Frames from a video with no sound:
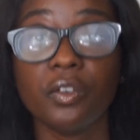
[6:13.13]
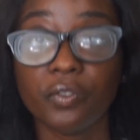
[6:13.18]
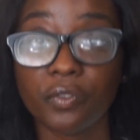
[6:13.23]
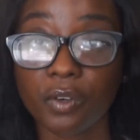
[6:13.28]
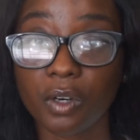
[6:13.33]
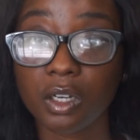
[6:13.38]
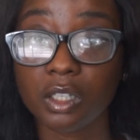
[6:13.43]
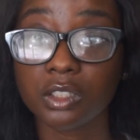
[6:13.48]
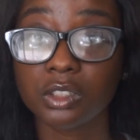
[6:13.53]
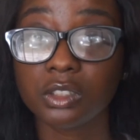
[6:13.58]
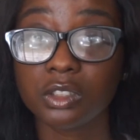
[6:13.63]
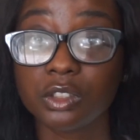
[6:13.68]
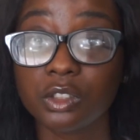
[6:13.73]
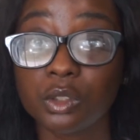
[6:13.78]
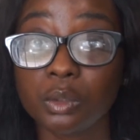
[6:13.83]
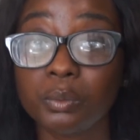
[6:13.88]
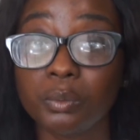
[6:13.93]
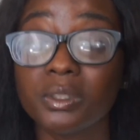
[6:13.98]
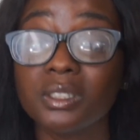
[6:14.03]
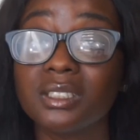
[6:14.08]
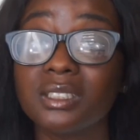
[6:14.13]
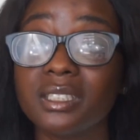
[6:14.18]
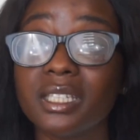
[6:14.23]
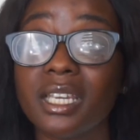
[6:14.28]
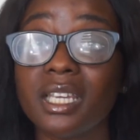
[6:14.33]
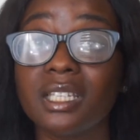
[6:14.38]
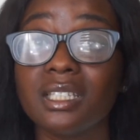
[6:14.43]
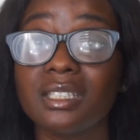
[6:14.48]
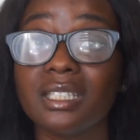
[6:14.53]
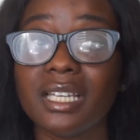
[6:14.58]
For us to still be
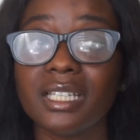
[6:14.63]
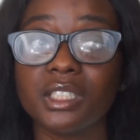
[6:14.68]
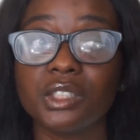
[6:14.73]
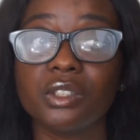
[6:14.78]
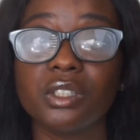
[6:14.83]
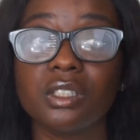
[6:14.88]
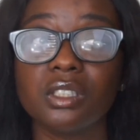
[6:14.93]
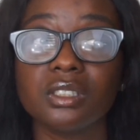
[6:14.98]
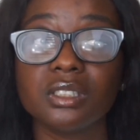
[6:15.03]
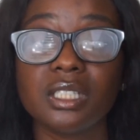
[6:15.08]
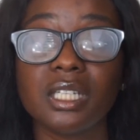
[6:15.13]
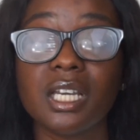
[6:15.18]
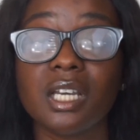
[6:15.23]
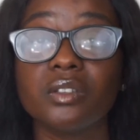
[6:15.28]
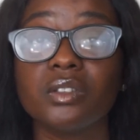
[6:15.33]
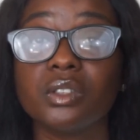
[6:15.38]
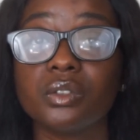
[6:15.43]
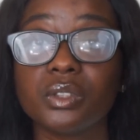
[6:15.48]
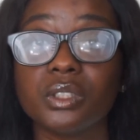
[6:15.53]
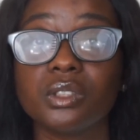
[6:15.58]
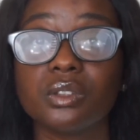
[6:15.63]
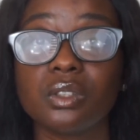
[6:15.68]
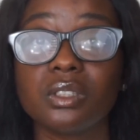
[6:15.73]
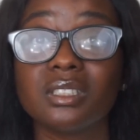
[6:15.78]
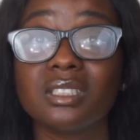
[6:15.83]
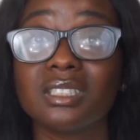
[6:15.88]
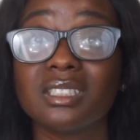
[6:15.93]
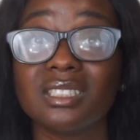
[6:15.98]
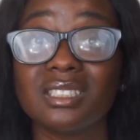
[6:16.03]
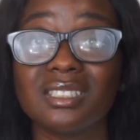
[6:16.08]
saying Nigeria doesn't have the
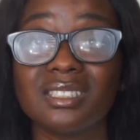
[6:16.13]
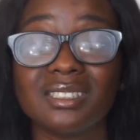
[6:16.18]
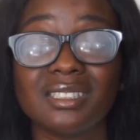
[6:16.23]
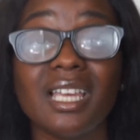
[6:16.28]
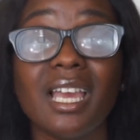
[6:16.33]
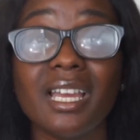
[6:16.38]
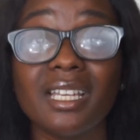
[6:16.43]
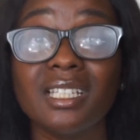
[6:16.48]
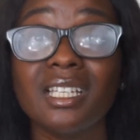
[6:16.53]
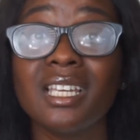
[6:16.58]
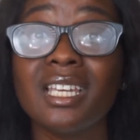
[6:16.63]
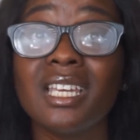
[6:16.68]
resources is sad.